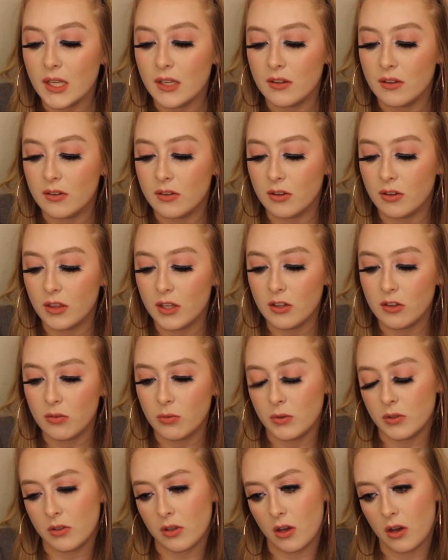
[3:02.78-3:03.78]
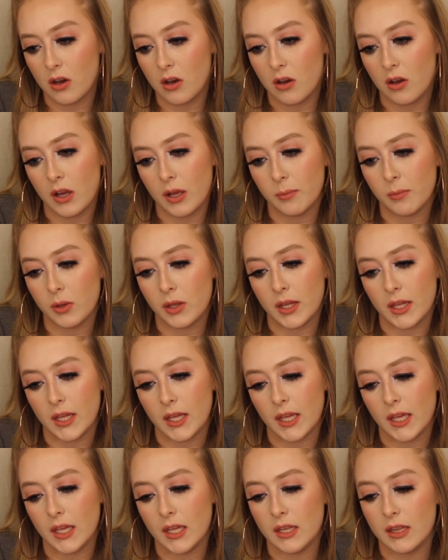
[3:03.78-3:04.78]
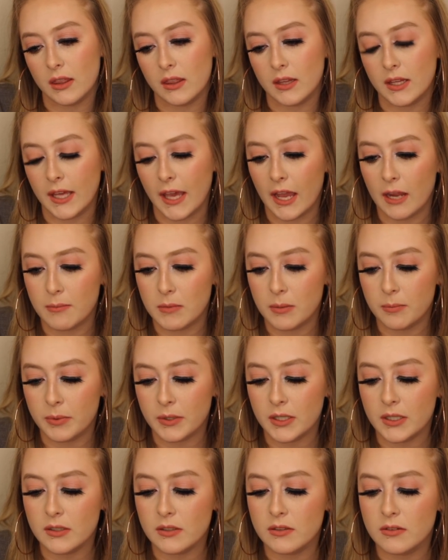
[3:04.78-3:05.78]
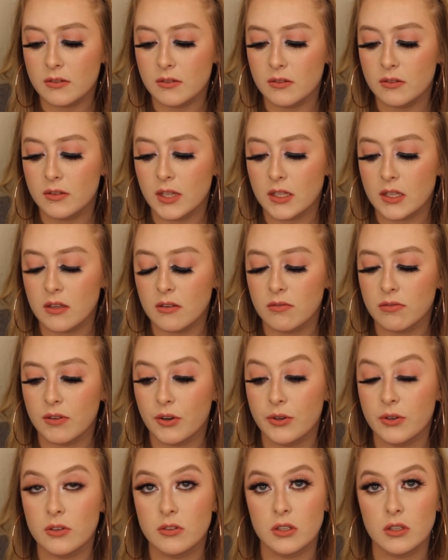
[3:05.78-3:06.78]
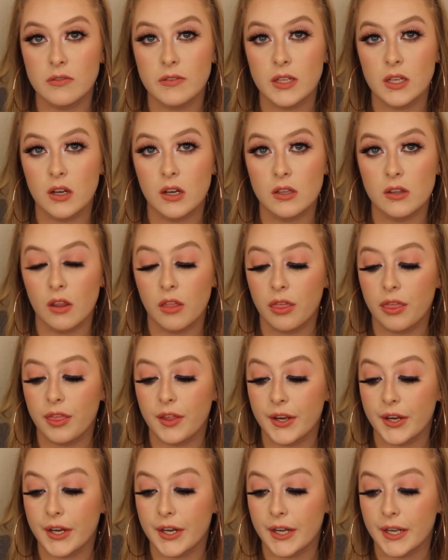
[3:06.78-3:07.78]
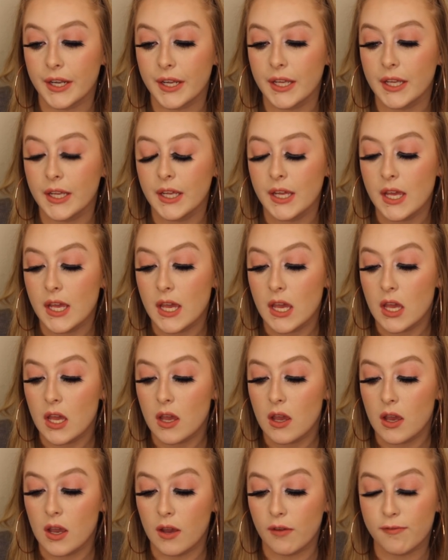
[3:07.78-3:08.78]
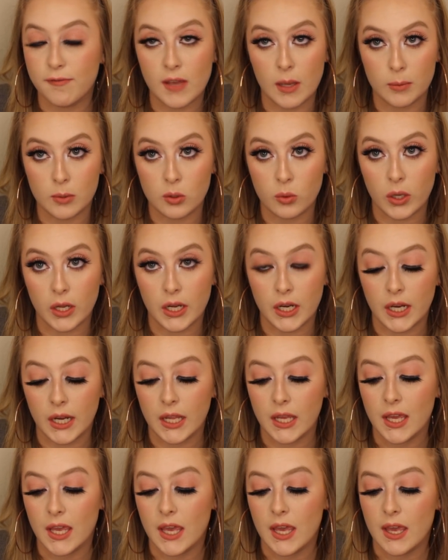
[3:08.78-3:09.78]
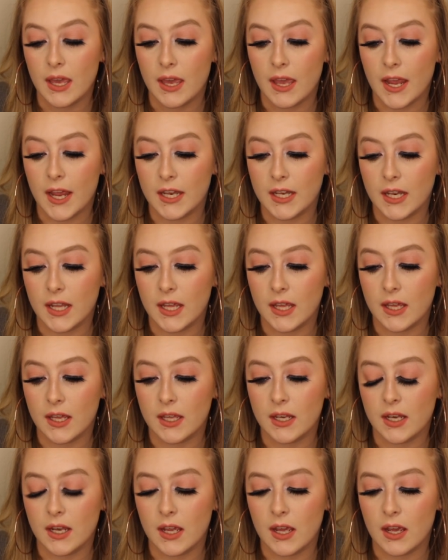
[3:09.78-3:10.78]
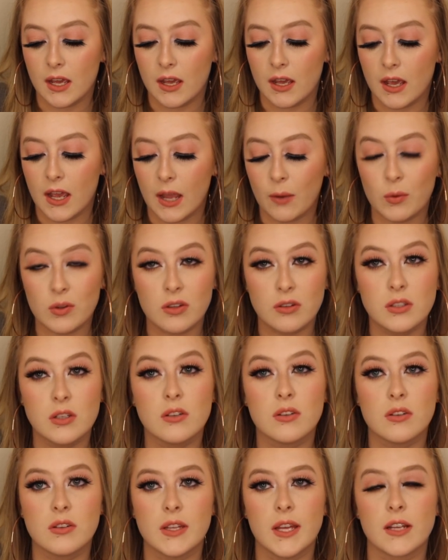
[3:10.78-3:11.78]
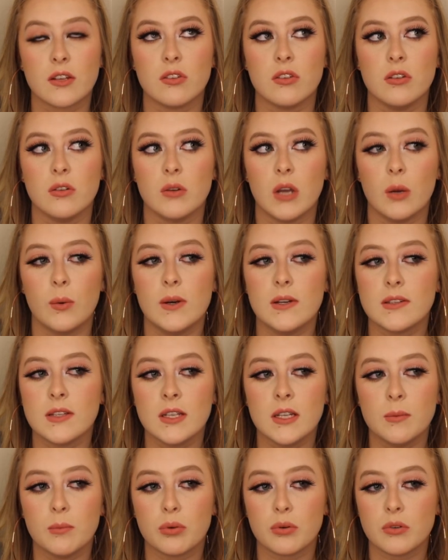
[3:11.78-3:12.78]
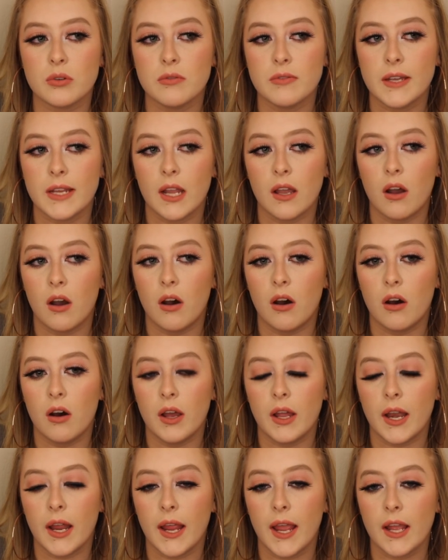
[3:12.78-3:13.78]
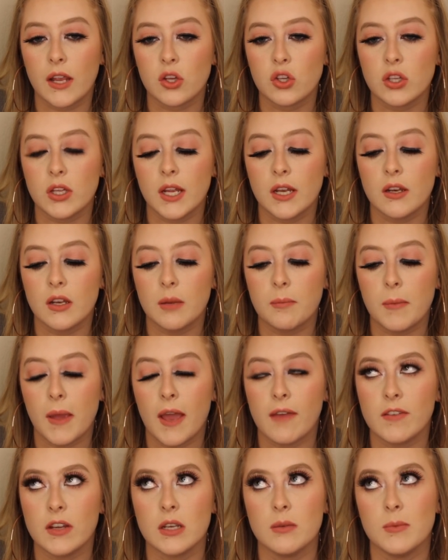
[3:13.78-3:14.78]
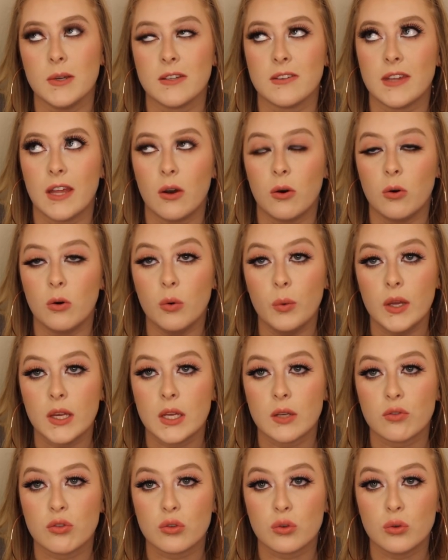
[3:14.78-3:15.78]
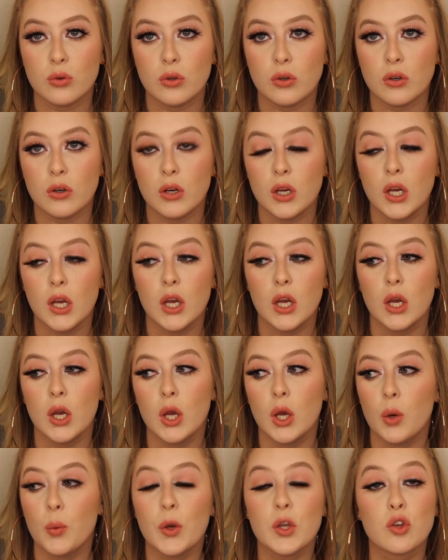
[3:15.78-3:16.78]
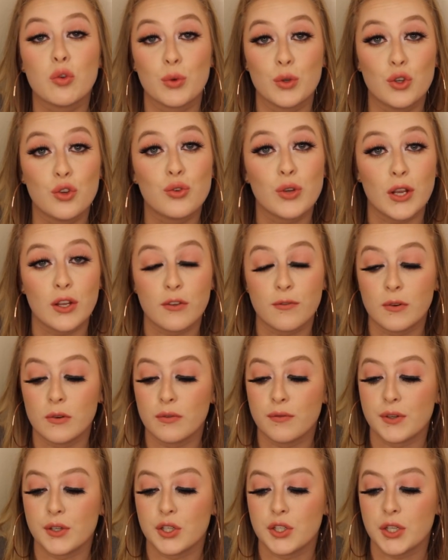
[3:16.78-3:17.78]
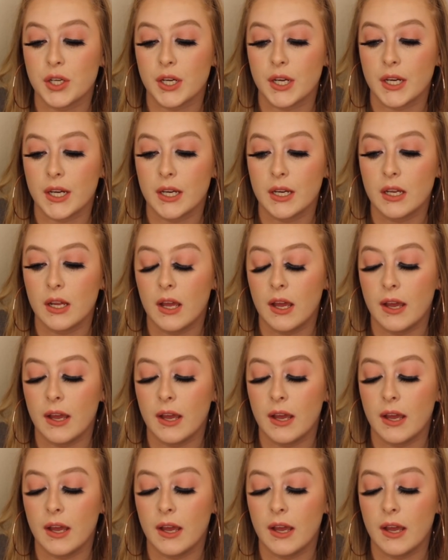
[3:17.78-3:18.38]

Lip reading: So this was all, I'm looking, yeah, I remember taking photos of it on the 3rd of February. And then I was still sick too. I wasn't improving at all, and I actually ended up having to miss that whole week of school, which was stressful for sure.